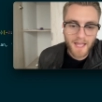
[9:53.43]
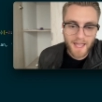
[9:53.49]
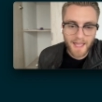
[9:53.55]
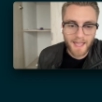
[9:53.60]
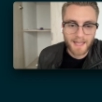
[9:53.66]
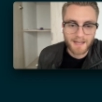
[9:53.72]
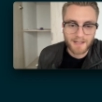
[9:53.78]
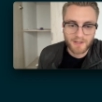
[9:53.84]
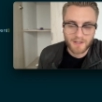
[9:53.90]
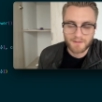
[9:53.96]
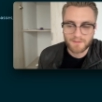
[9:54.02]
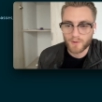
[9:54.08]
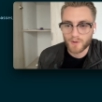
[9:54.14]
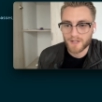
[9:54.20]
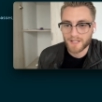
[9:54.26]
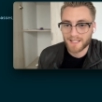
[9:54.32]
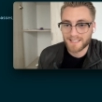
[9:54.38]
and I'm looking
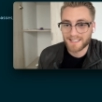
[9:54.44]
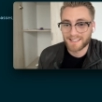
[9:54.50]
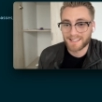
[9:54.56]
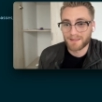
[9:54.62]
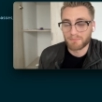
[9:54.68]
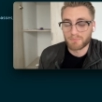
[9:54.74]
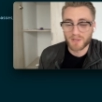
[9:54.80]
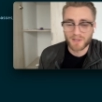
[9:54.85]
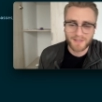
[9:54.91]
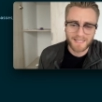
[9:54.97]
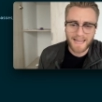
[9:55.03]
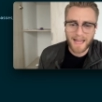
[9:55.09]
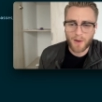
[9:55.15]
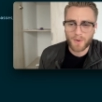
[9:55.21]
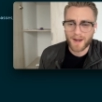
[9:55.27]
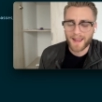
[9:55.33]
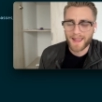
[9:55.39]
forward to continuing building
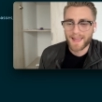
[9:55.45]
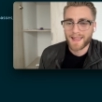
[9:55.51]
out